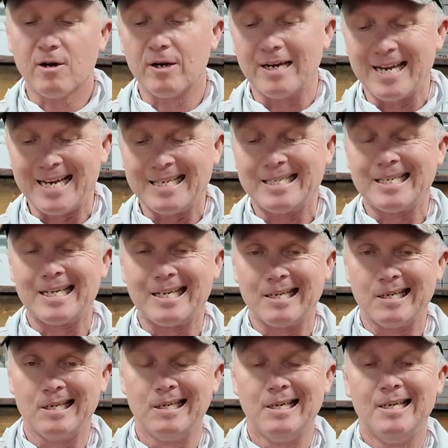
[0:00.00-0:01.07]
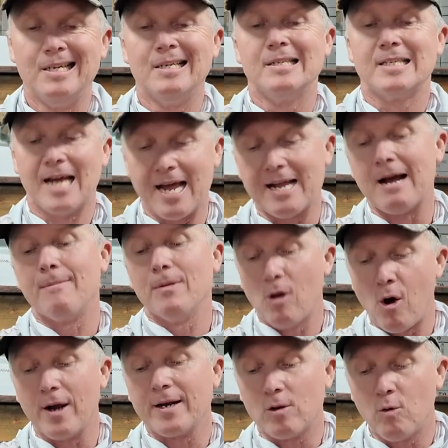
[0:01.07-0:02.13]
I need to take up
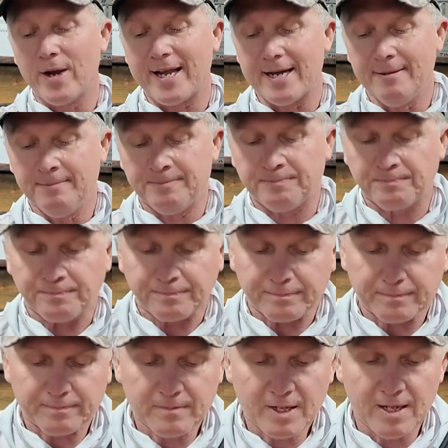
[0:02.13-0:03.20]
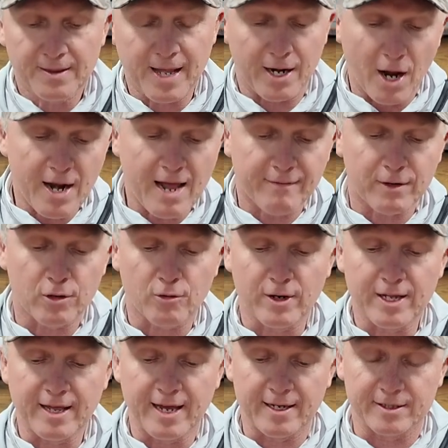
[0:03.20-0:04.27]
line quicker. They don't have a
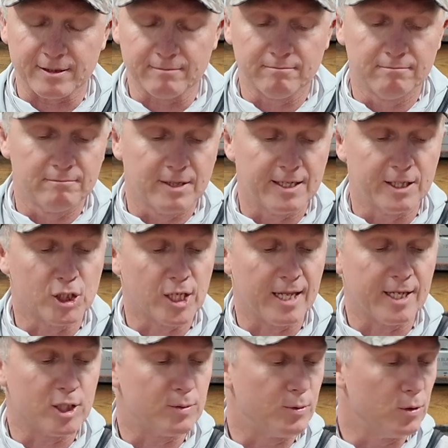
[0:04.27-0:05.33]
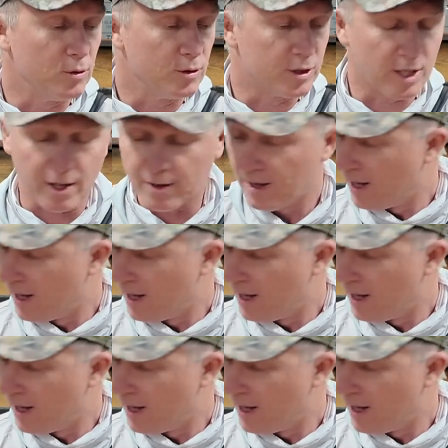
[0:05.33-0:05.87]
3000 in a shallow spool, so